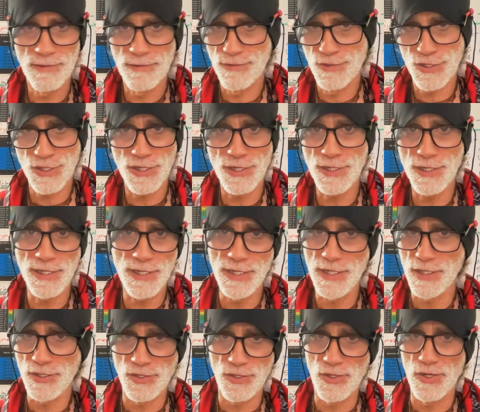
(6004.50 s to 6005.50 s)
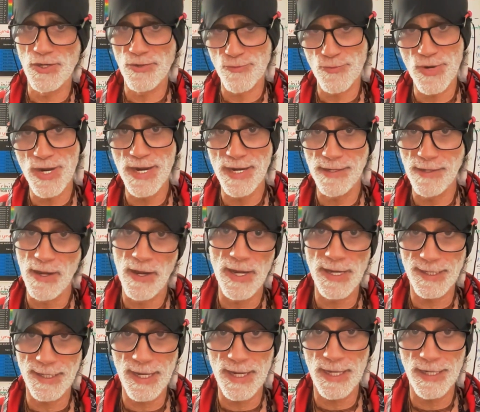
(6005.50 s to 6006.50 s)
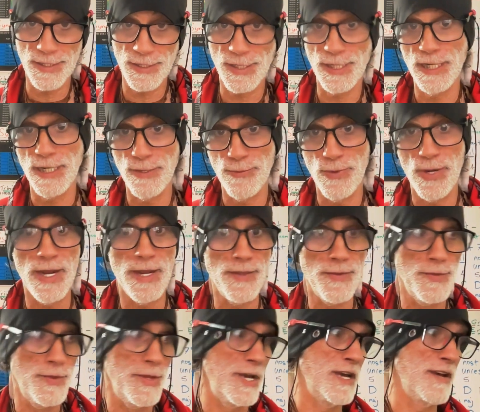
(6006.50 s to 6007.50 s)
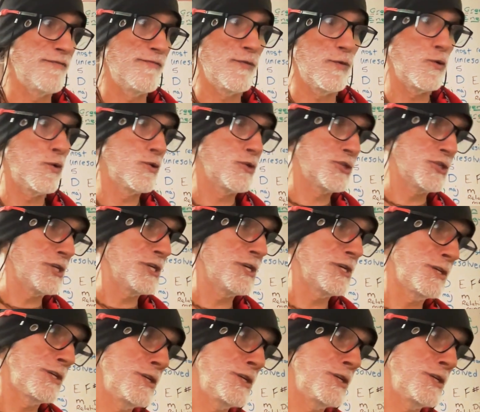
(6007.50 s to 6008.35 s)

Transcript: G is not red. I can't see red, therefore G